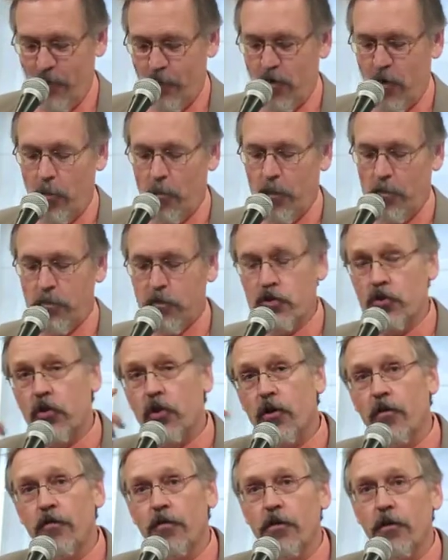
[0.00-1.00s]
from
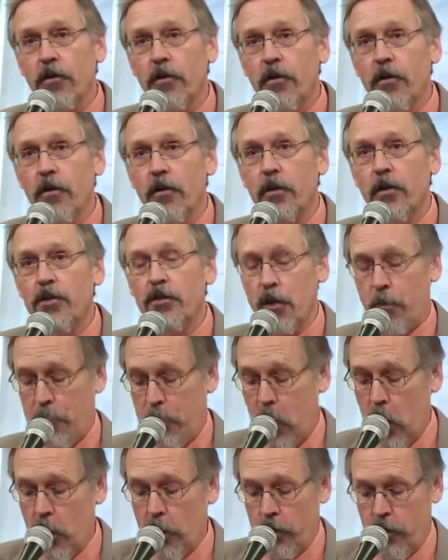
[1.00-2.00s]
observer to
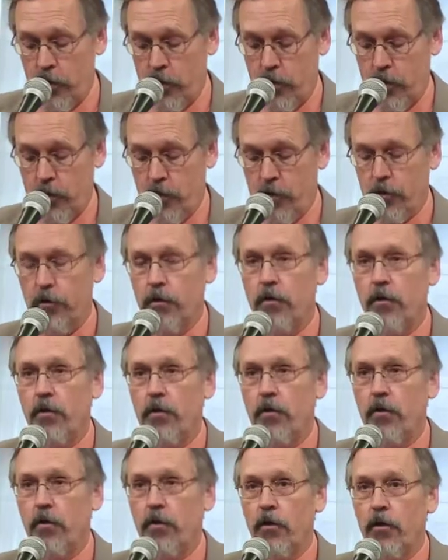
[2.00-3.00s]
partner,
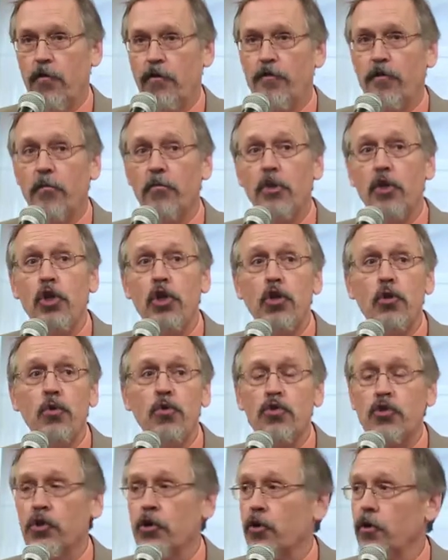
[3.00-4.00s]
from
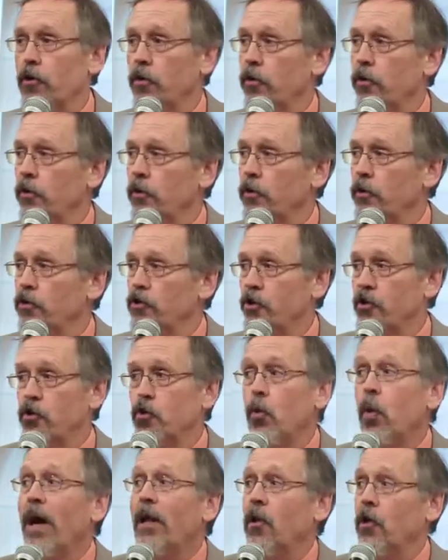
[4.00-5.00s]
user to
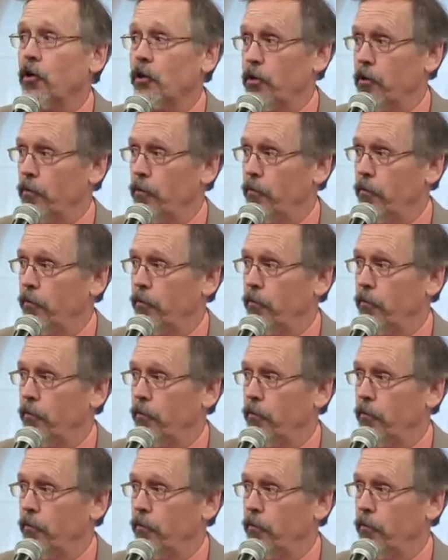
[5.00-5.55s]
dweller.